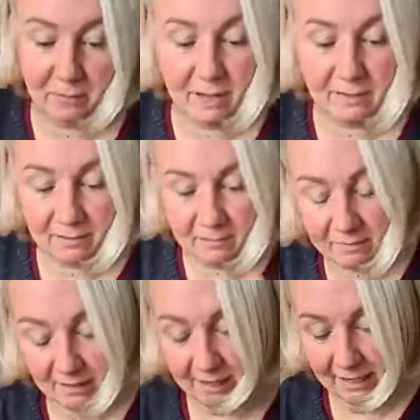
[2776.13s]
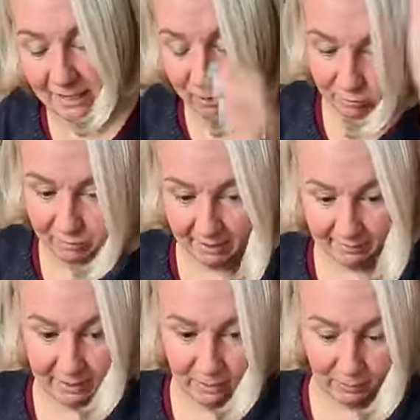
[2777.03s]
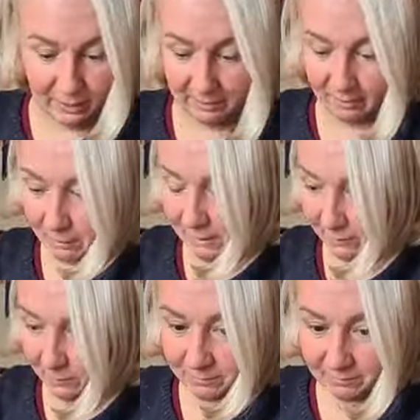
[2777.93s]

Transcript: but it isn't like in your face Halloween. This panel.